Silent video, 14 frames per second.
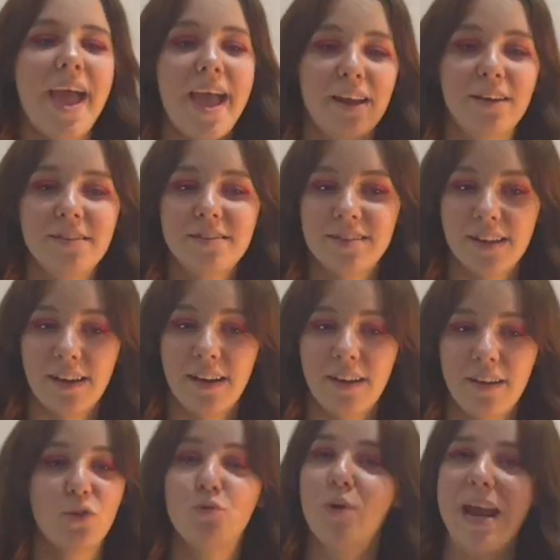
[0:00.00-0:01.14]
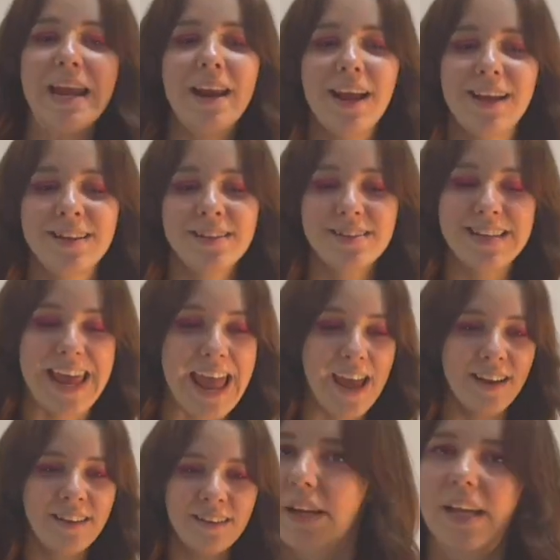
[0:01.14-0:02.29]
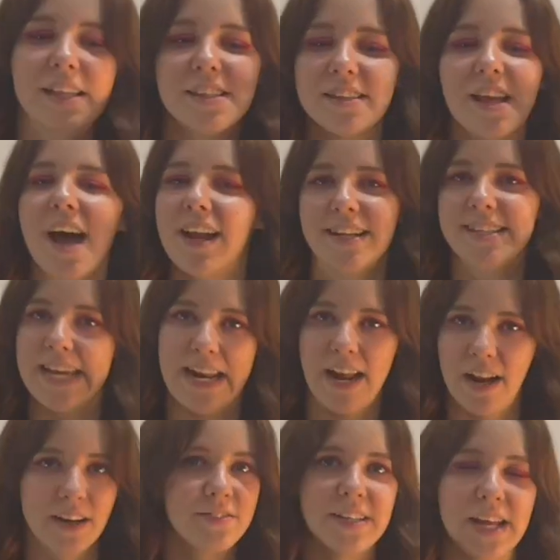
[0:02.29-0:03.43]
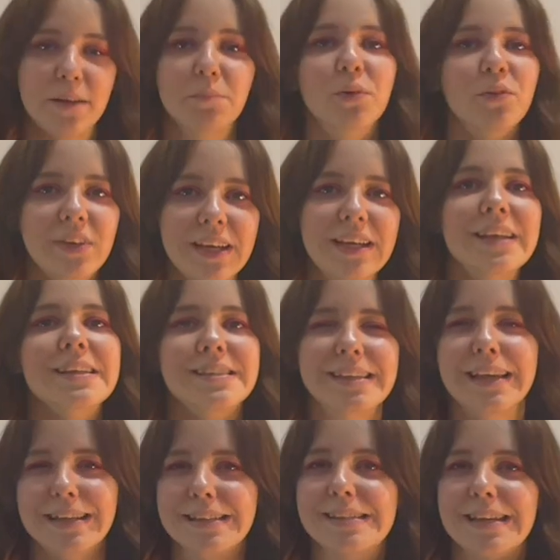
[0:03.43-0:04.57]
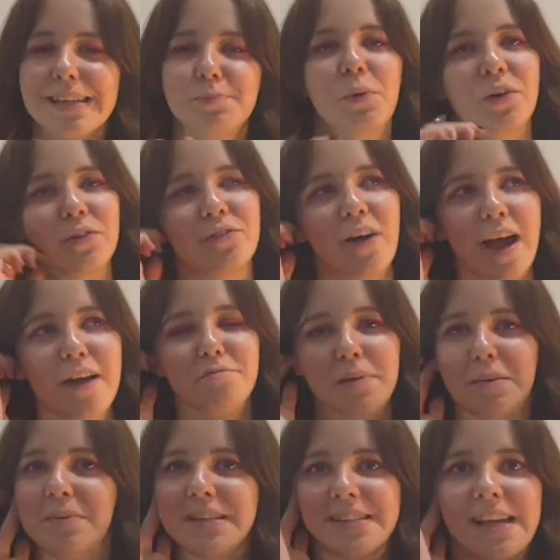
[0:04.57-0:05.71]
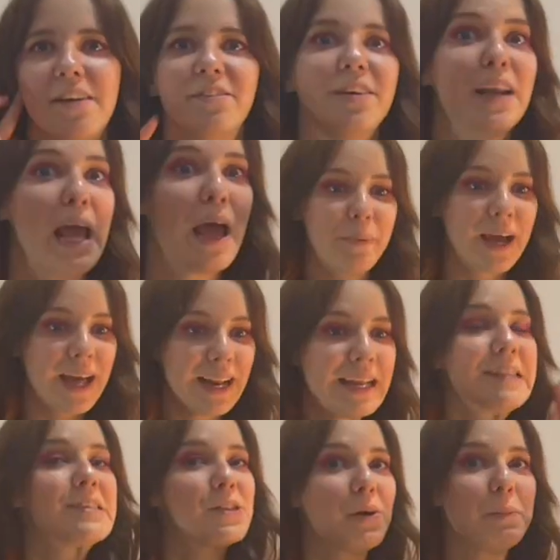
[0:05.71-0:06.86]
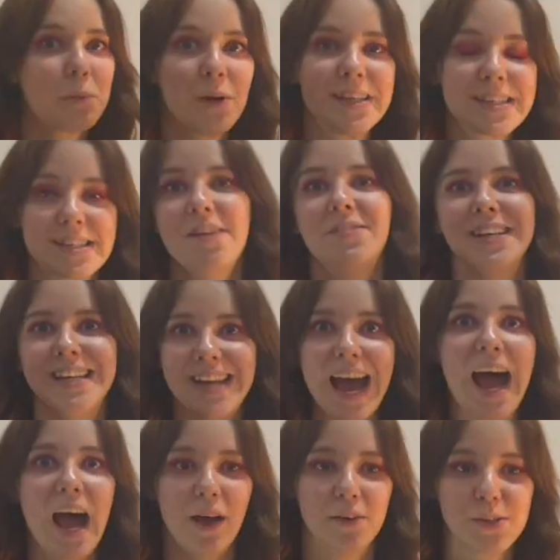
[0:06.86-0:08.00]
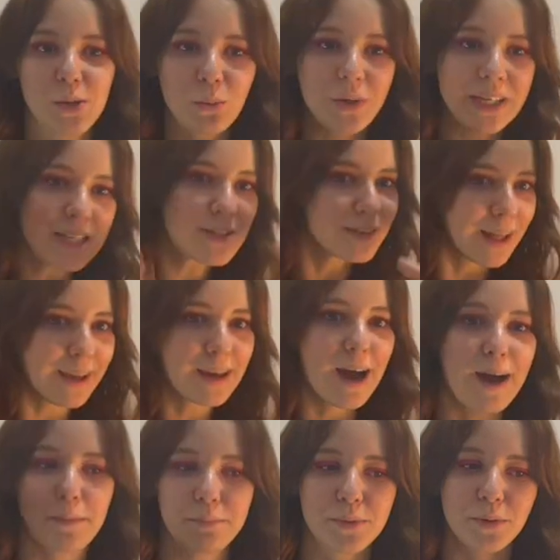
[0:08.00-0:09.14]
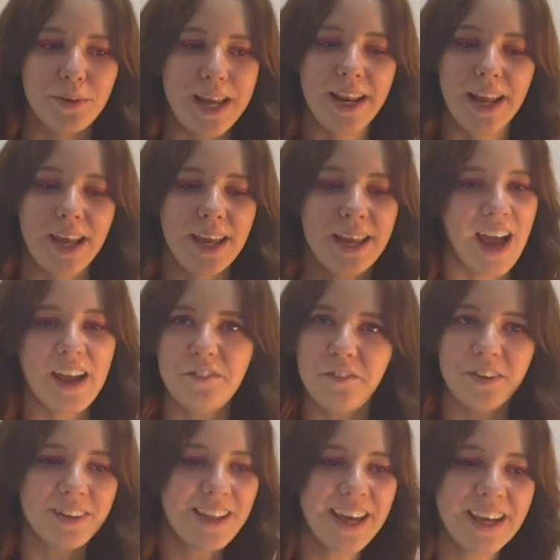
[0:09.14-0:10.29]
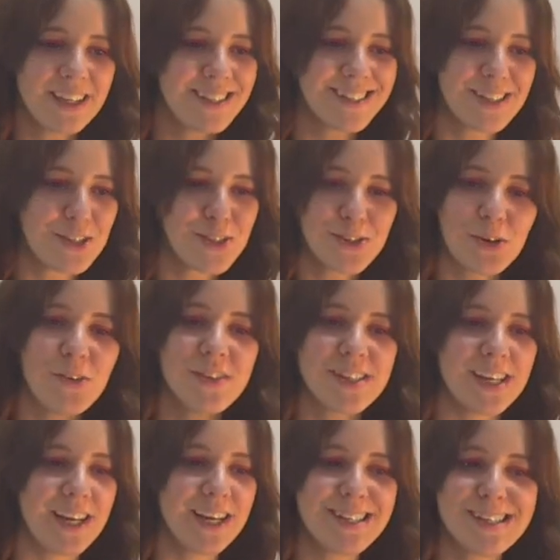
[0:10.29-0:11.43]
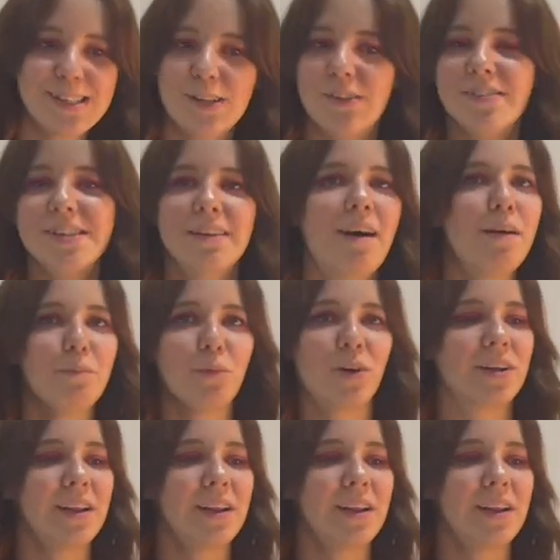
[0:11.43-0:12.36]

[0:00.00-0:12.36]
and uh, rated 10. It's not a 10 out of 10 movie. It's like 6.5, maybe 7, but it's 3.7 now. So we need to like up the rating. I feel like it deserves it. It deserves a lot more